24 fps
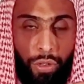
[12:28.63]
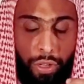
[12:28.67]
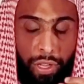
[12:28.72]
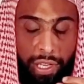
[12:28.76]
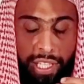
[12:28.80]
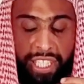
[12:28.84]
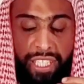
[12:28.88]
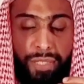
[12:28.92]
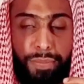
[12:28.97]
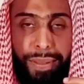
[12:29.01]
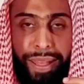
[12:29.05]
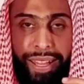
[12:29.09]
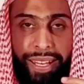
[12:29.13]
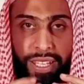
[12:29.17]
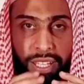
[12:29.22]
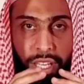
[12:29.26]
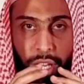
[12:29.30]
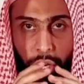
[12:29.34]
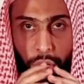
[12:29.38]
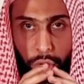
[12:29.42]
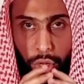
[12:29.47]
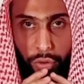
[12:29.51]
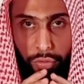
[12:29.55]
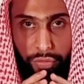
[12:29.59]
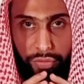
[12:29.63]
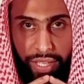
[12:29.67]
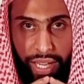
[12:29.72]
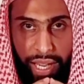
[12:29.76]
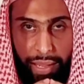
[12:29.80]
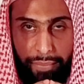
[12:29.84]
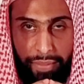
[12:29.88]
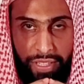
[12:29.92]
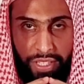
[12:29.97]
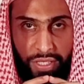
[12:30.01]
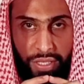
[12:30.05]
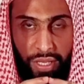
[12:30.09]
spend a lot of
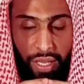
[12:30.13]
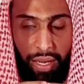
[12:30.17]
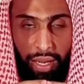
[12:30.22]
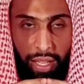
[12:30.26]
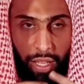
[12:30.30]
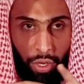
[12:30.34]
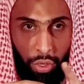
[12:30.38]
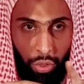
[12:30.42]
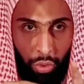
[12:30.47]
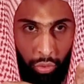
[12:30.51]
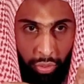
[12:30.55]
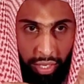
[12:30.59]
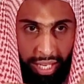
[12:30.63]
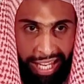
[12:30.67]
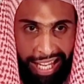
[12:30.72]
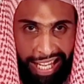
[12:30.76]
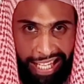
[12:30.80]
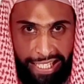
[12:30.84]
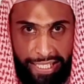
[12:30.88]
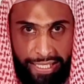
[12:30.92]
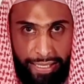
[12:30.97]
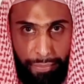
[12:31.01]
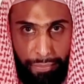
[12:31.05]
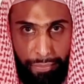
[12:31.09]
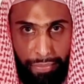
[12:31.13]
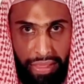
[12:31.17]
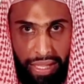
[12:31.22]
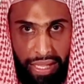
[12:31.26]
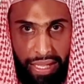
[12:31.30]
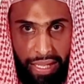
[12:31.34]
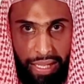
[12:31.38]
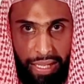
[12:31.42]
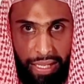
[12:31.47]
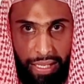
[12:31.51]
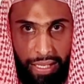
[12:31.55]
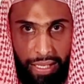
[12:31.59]
time in salah looking at something,
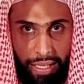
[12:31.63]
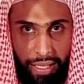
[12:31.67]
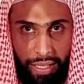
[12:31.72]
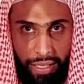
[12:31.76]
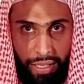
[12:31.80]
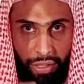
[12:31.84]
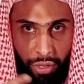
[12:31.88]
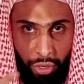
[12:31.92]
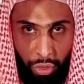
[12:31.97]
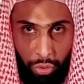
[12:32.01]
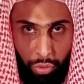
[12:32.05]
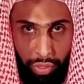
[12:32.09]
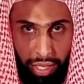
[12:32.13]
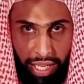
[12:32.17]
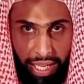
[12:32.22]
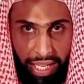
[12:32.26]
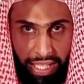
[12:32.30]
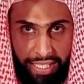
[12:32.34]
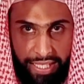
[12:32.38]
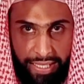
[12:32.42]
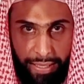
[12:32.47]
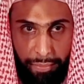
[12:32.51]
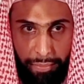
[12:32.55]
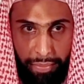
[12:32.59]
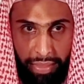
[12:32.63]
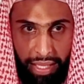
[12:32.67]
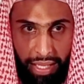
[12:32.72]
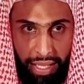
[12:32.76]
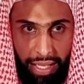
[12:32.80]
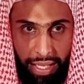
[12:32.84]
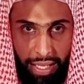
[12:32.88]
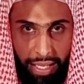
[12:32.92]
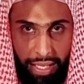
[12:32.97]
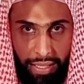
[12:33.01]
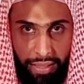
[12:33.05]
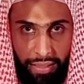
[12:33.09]

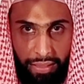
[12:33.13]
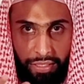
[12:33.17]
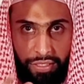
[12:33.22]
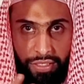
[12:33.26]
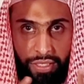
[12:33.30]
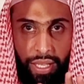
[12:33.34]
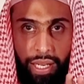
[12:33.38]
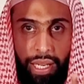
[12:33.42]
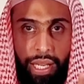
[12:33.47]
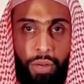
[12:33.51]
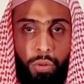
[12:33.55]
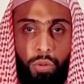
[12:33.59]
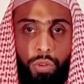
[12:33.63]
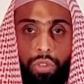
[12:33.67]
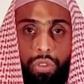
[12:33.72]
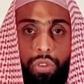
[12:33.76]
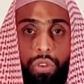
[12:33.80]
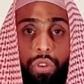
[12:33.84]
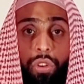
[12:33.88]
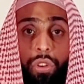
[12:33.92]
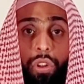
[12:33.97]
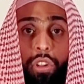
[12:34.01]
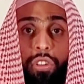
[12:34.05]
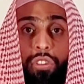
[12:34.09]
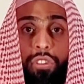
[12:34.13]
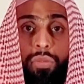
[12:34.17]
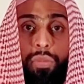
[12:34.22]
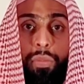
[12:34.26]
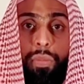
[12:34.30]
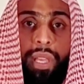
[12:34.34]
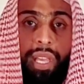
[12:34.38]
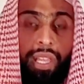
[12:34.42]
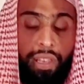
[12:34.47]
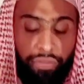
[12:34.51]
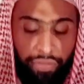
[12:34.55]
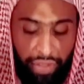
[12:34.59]
the salah would not
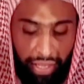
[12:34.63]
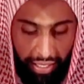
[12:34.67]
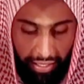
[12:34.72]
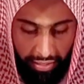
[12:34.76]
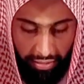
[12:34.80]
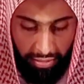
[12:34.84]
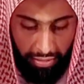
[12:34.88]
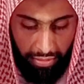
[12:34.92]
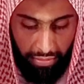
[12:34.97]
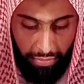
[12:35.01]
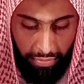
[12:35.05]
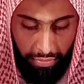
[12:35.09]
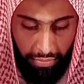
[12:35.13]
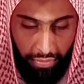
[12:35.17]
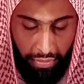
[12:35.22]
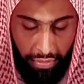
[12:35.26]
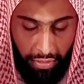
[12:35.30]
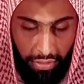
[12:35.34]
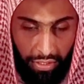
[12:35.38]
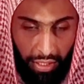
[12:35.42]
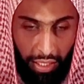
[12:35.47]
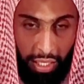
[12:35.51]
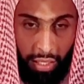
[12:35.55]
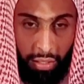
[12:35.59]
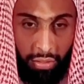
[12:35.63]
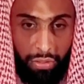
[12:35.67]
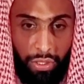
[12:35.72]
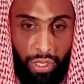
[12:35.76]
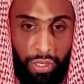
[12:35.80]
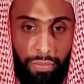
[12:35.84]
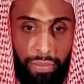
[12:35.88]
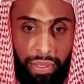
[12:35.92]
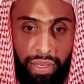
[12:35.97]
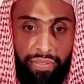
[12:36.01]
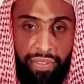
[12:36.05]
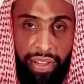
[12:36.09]
be invalid. The salah would
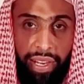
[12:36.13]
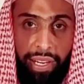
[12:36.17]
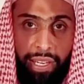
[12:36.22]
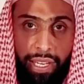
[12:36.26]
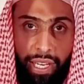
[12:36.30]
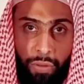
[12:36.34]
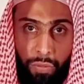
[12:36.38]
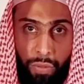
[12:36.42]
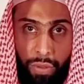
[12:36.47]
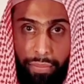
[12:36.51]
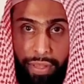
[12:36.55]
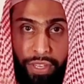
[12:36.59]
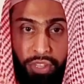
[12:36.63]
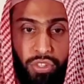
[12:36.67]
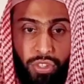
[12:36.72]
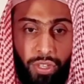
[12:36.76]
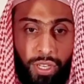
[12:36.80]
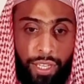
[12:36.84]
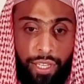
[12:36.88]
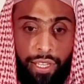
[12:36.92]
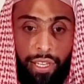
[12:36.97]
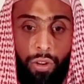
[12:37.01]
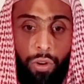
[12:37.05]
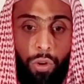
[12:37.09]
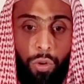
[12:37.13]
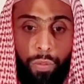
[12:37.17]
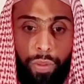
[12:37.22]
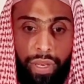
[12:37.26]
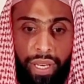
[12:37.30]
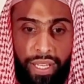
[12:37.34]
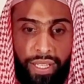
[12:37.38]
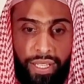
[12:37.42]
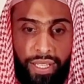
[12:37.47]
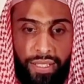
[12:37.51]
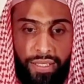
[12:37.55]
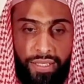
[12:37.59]
not be invalid, and we mentioned it in our
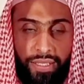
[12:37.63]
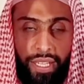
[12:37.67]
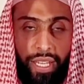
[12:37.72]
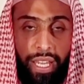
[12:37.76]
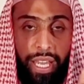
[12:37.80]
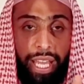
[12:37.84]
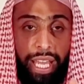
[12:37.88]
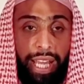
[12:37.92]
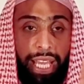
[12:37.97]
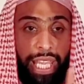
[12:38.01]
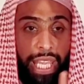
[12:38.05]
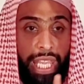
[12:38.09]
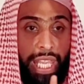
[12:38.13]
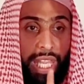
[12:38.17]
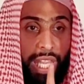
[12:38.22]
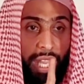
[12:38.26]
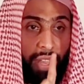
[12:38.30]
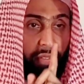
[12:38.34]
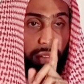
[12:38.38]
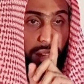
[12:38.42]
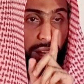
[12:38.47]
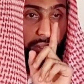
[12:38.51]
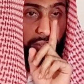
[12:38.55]
opening dars. Even